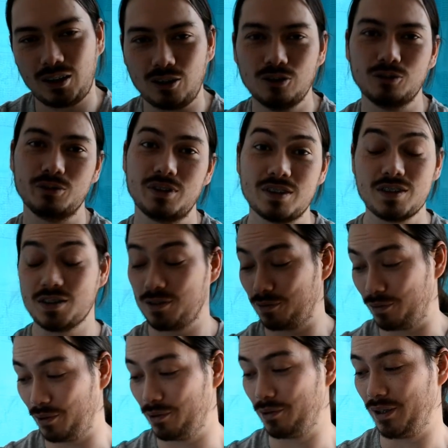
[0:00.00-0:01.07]
Oh, this
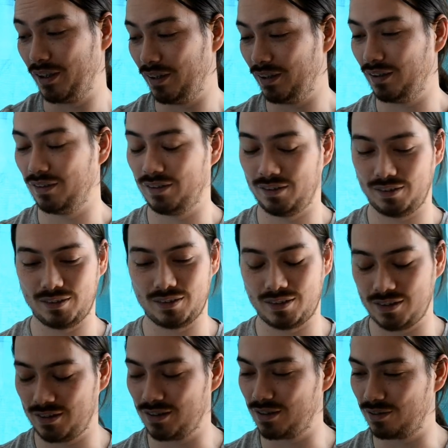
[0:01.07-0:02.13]

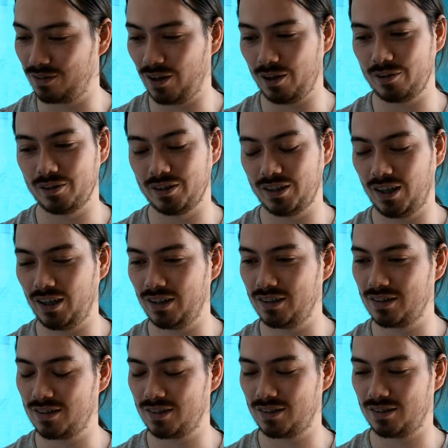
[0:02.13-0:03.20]
is very
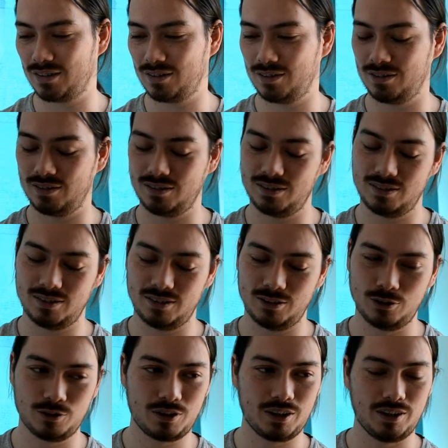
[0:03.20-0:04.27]
nice.
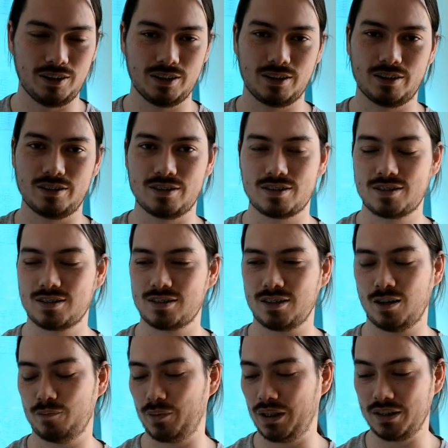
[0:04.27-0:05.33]
Yukihira is
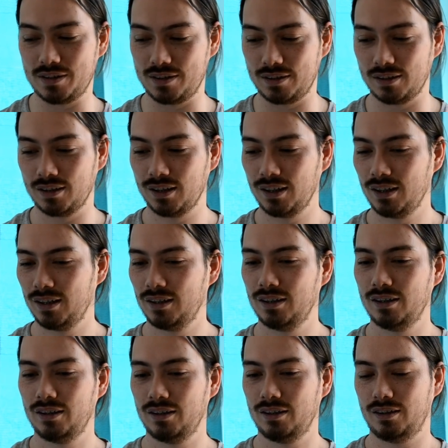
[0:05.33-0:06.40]
amazing.
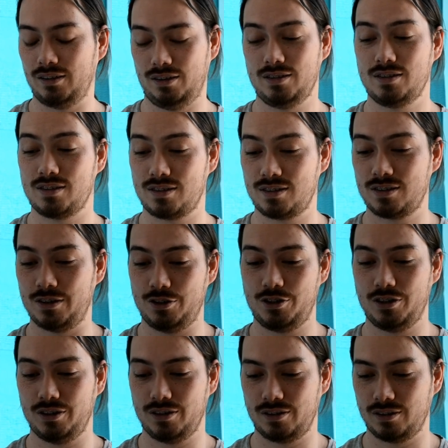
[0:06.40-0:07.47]
He's
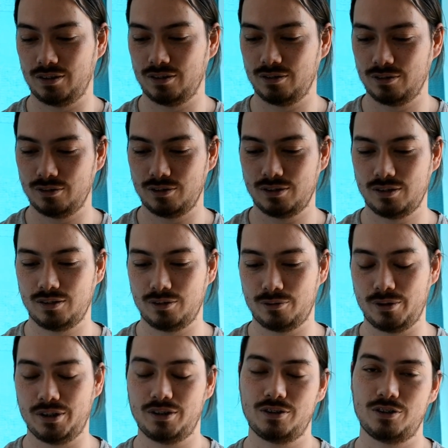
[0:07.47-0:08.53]
such a
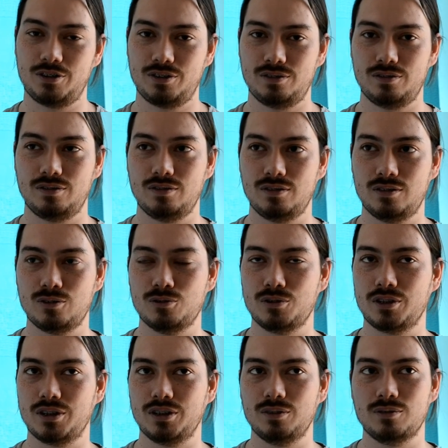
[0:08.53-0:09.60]
great
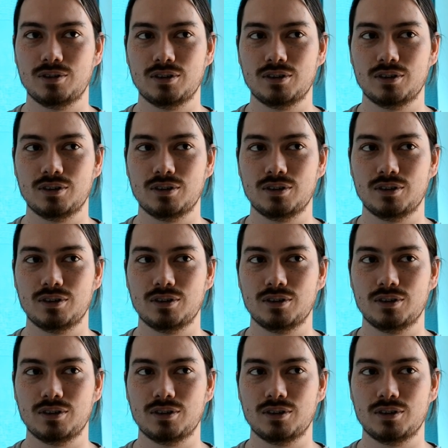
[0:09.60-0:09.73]
cooking